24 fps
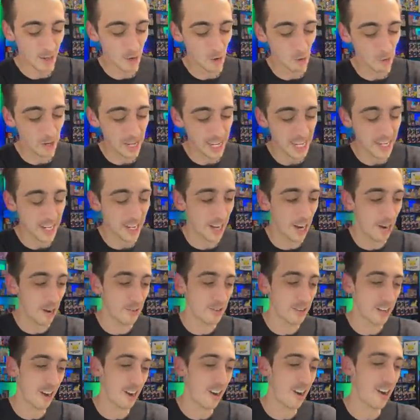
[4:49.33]
green
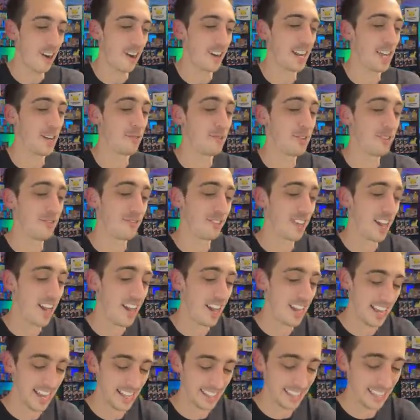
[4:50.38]
code card, and we've
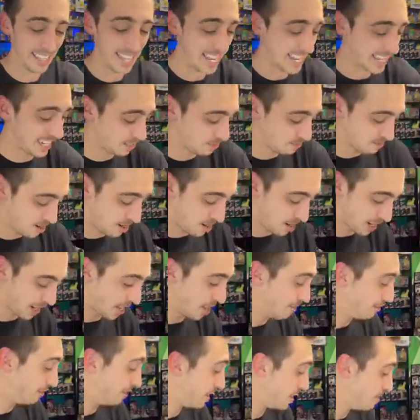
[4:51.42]
got a Lycanroc
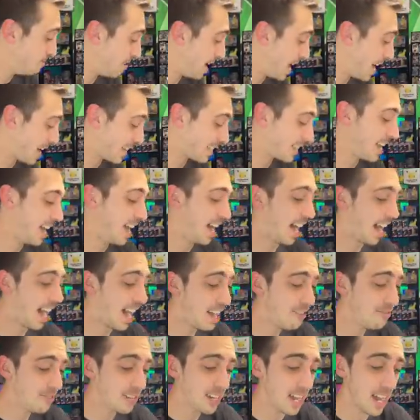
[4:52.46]
V-Max.
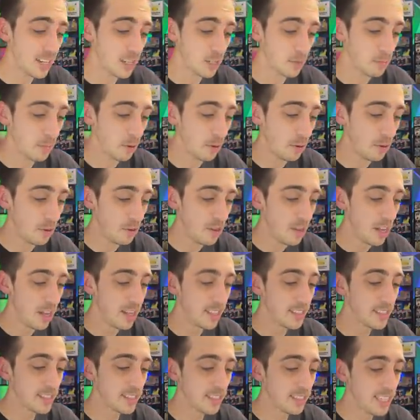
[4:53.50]
I forgot to pull
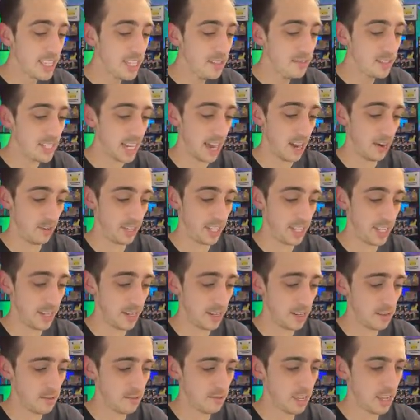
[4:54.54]
sleeves out
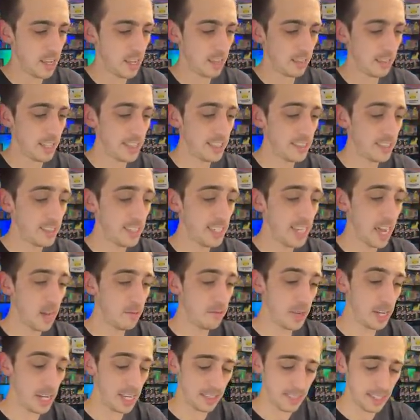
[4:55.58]
here. Let's see how
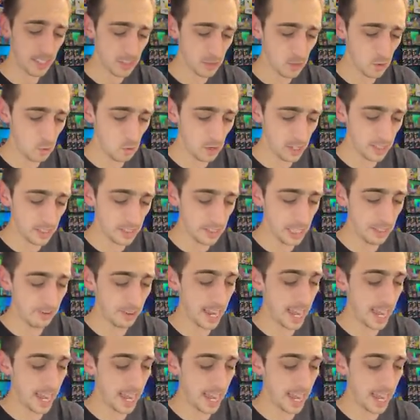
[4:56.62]
many. This is the one sleeve